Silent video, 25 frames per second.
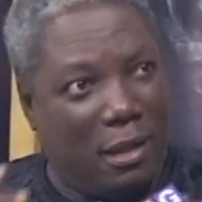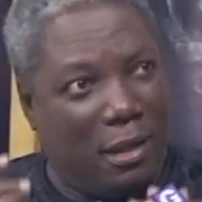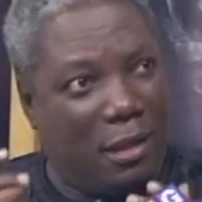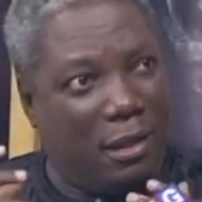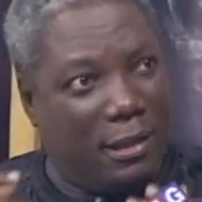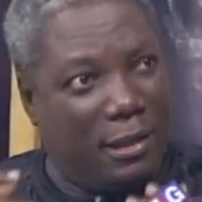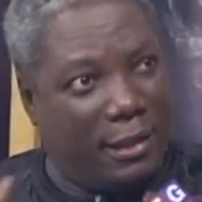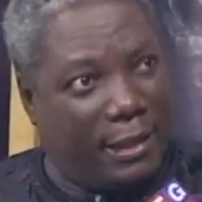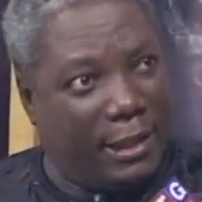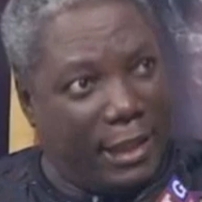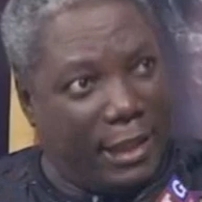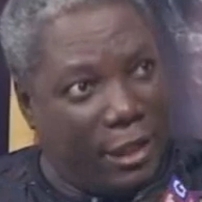
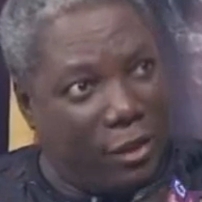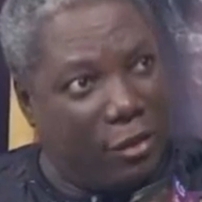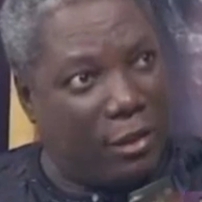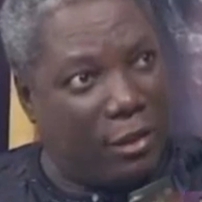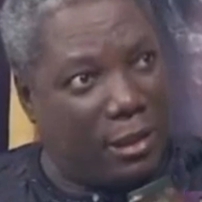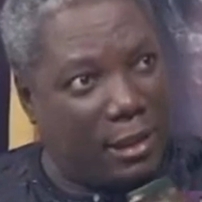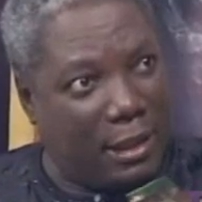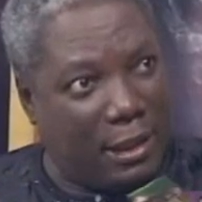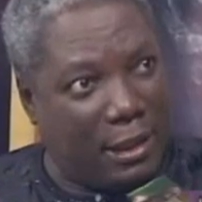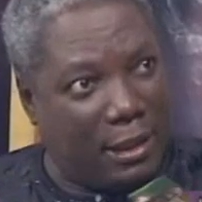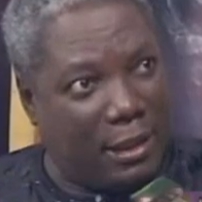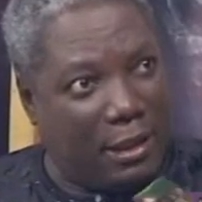
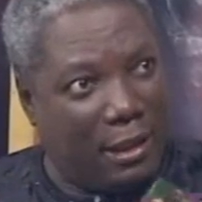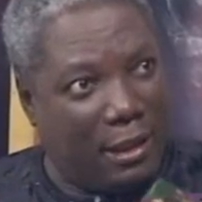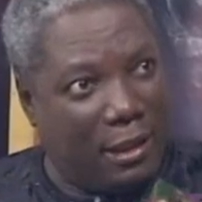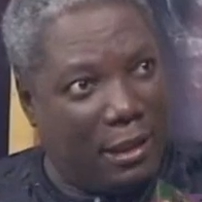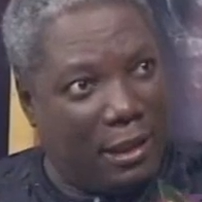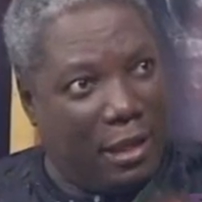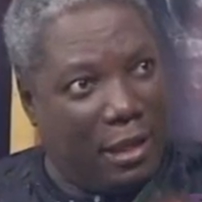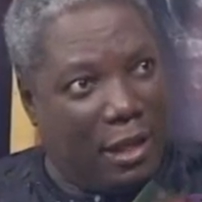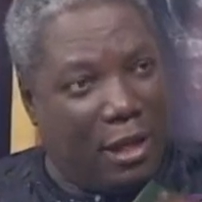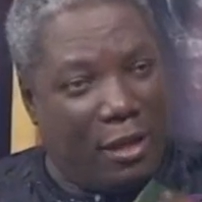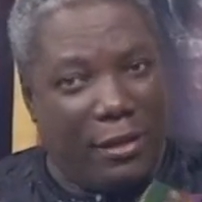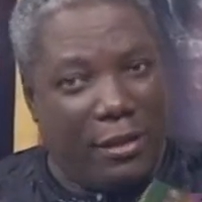Seriously.
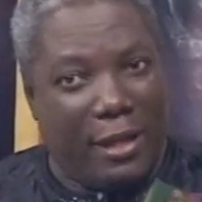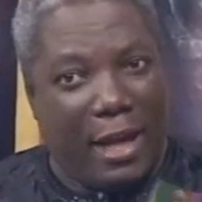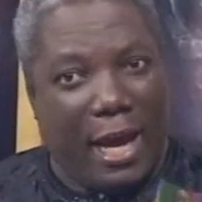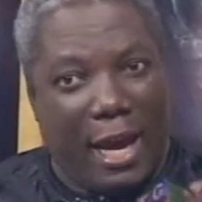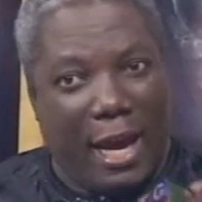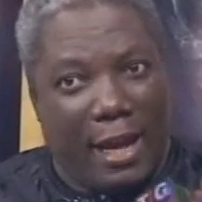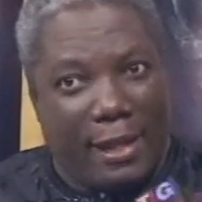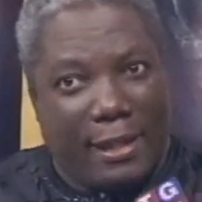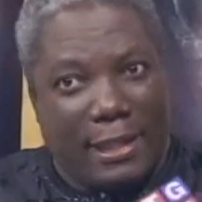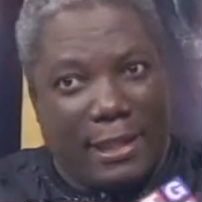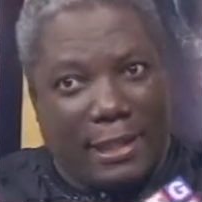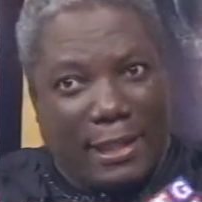The
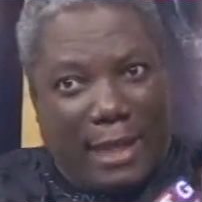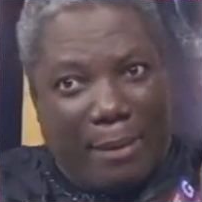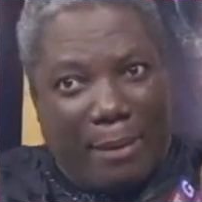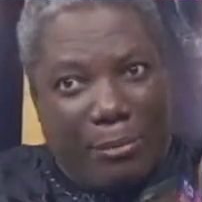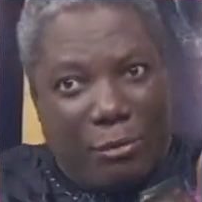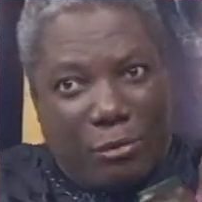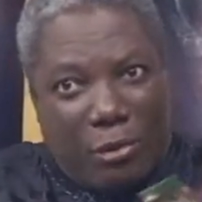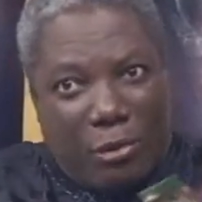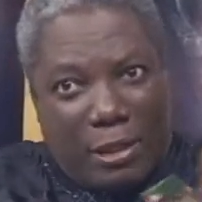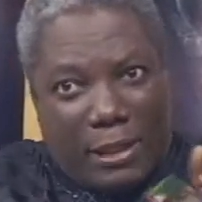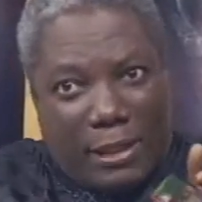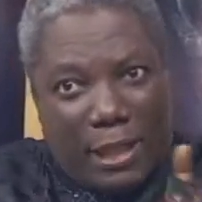Earth is
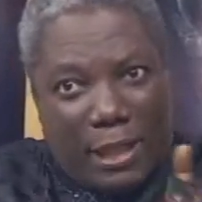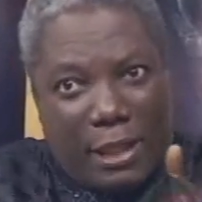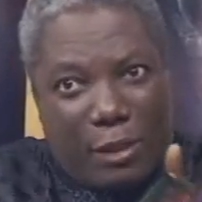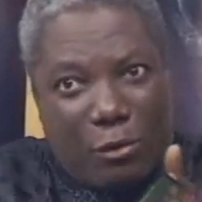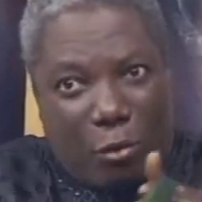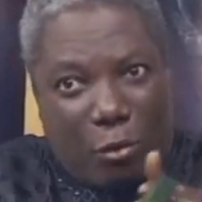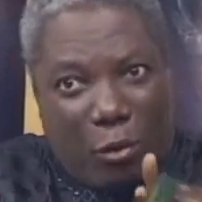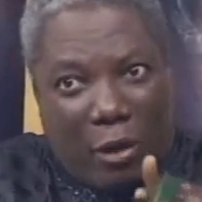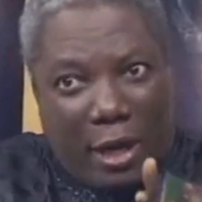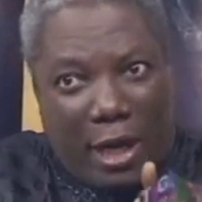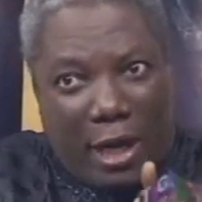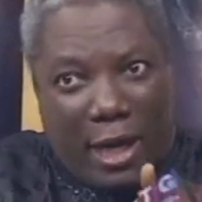coming to a stage
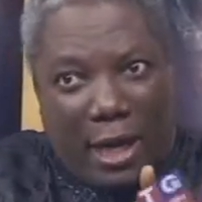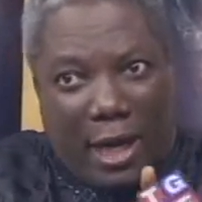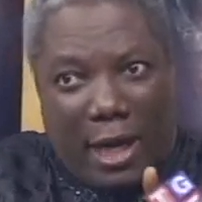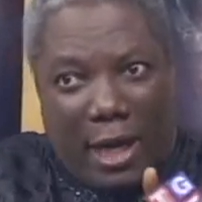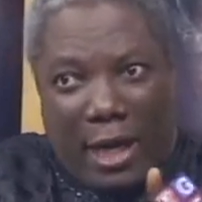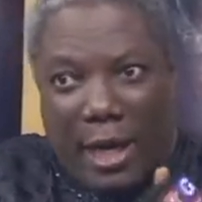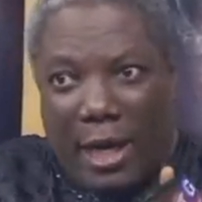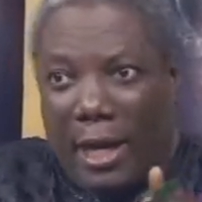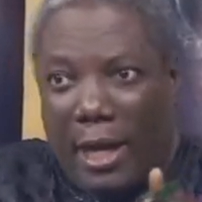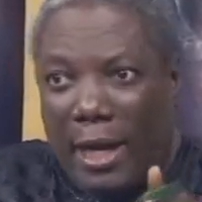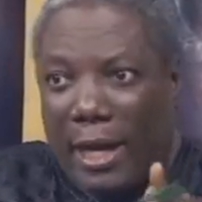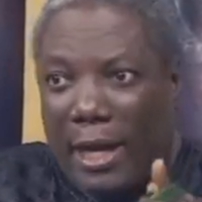
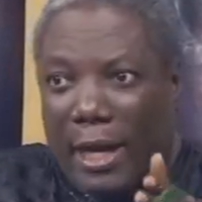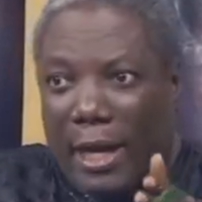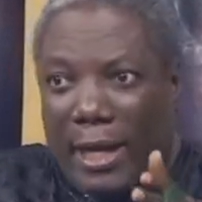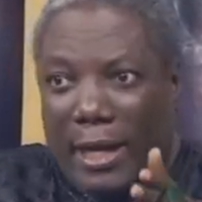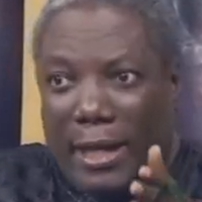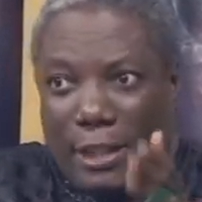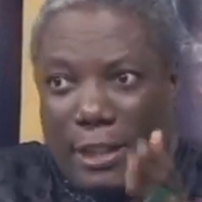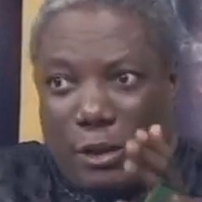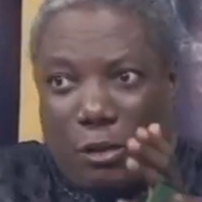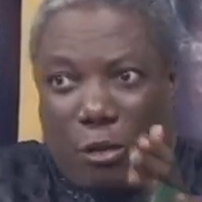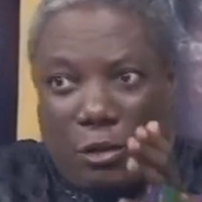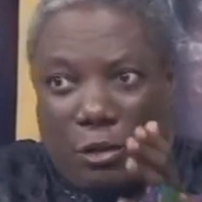where
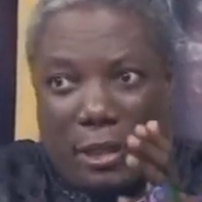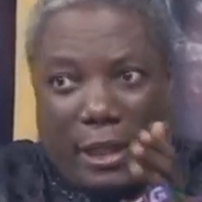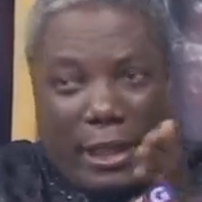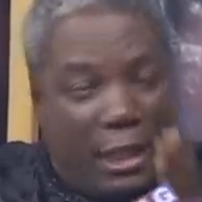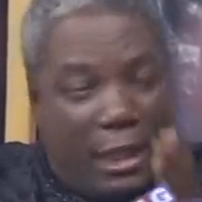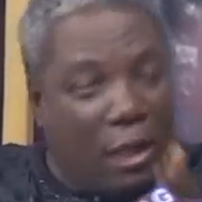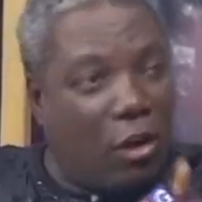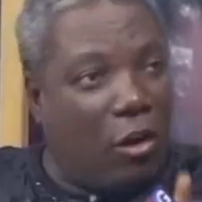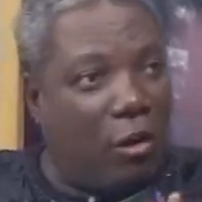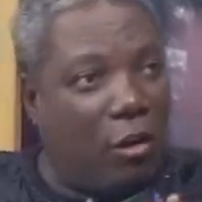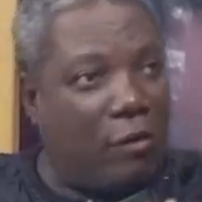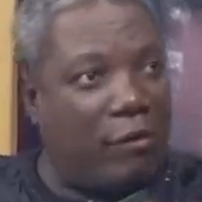it's going to
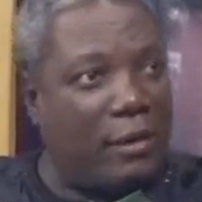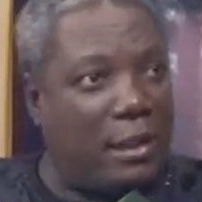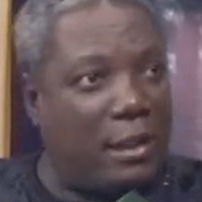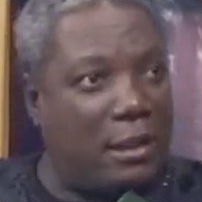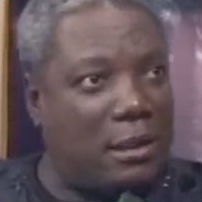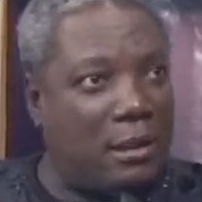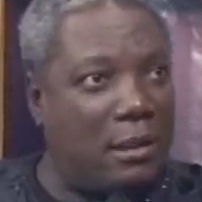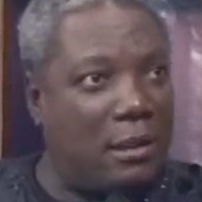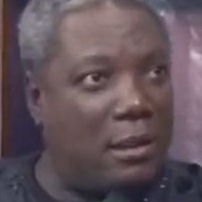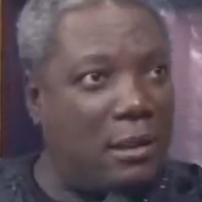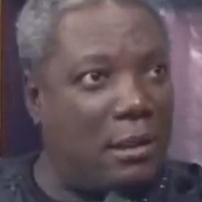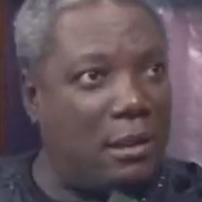kill all of
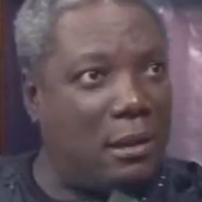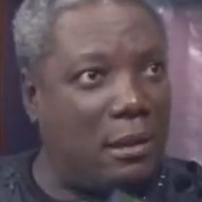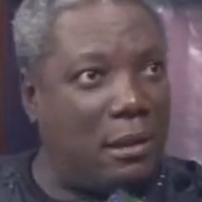us.